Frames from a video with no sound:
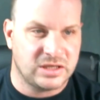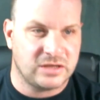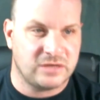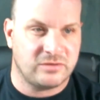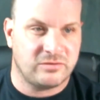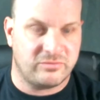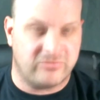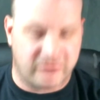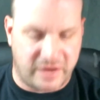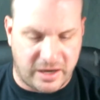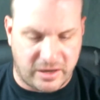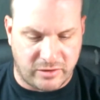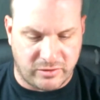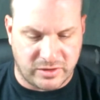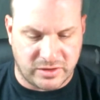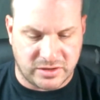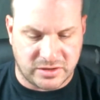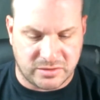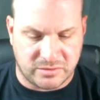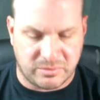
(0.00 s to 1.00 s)

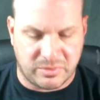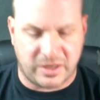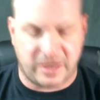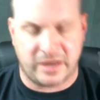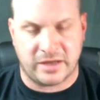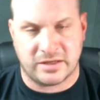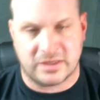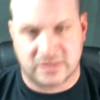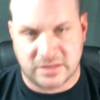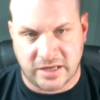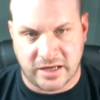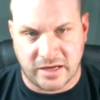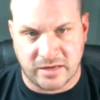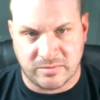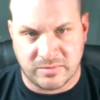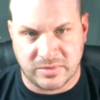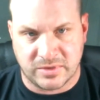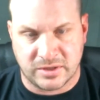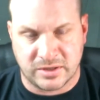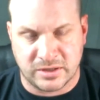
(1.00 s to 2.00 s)
varies by the type.
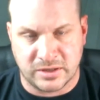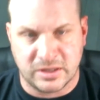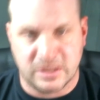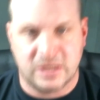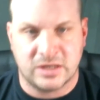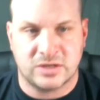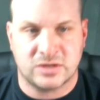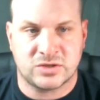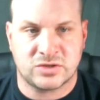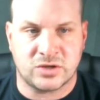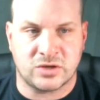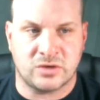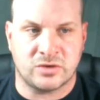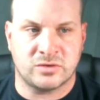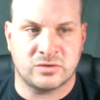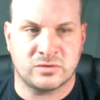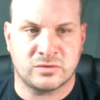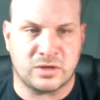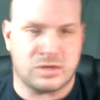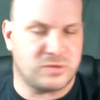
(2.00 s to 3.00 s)

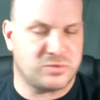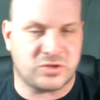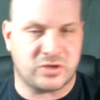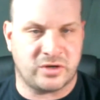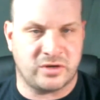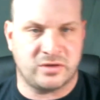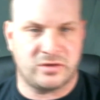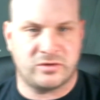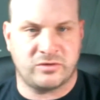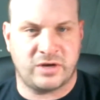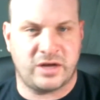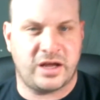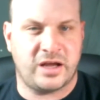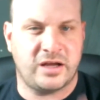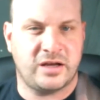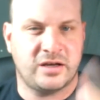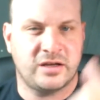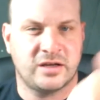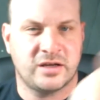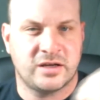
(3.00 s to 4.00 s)
So I'm sorry, the
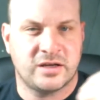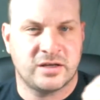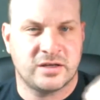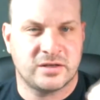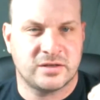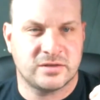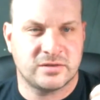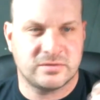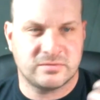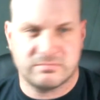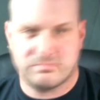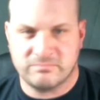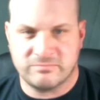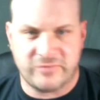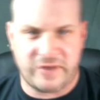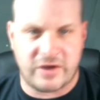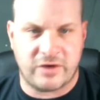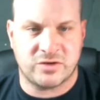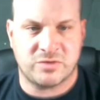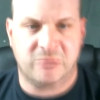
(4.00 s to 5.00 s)
grenade
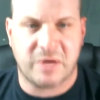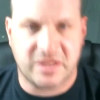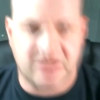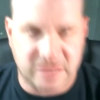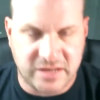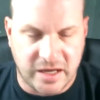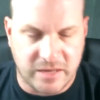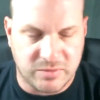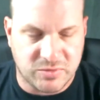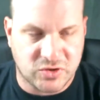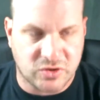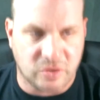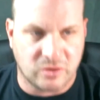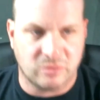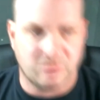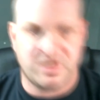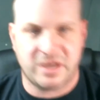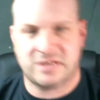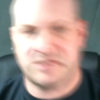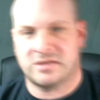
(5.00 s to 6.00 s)
varies by the type. So
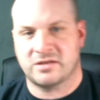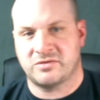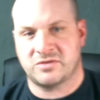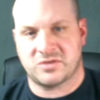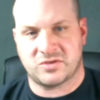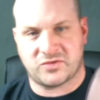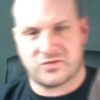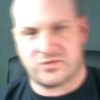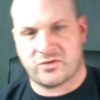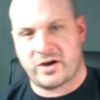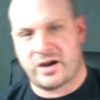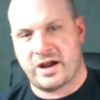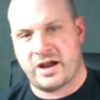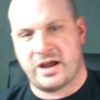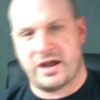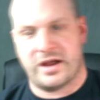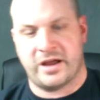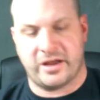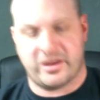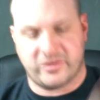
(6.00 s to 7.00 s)
basically, if it's a
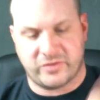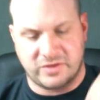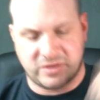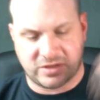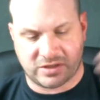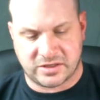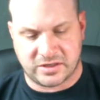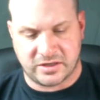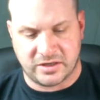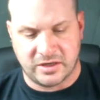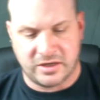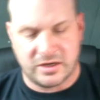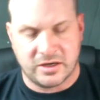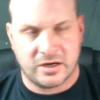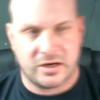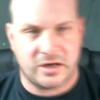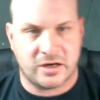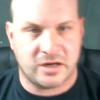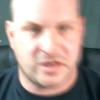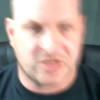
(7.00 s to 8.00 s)
frag, if it's a
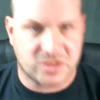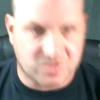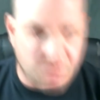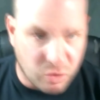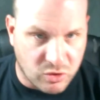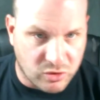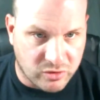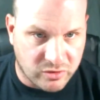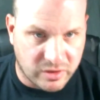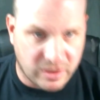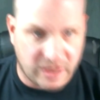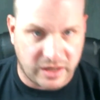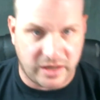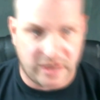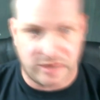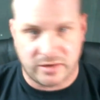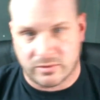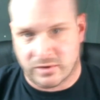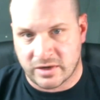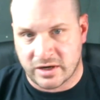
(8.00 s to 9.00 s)
smoke
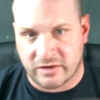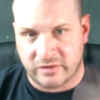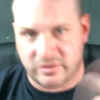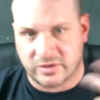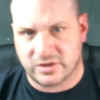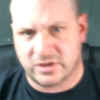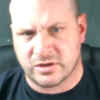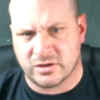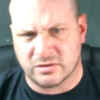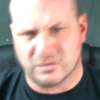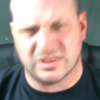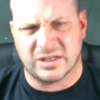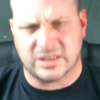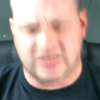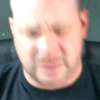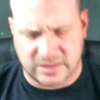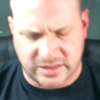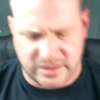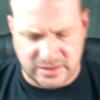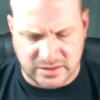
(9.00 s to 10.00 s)
grenade or whatever,
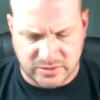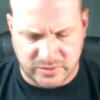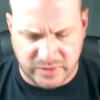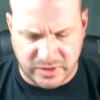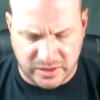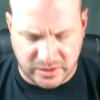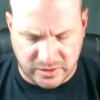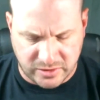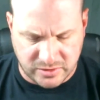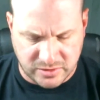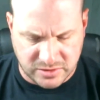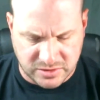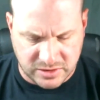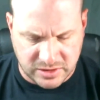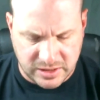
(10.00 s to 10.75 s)
that's the way it goes.